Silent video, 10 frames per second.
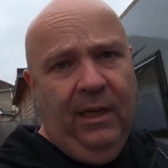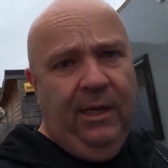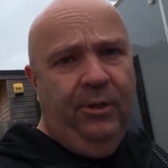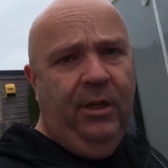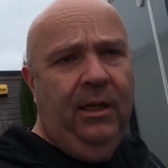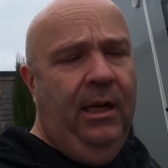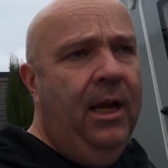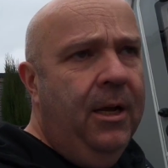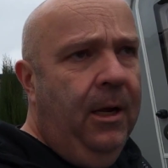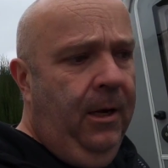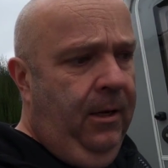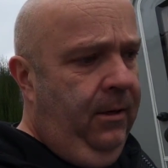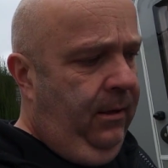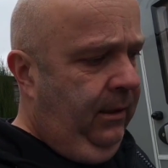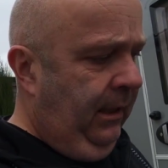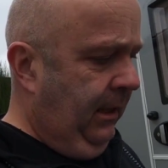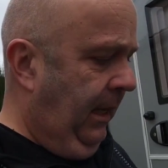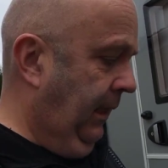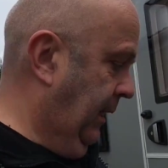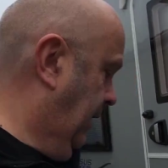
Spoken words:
electric, disconnect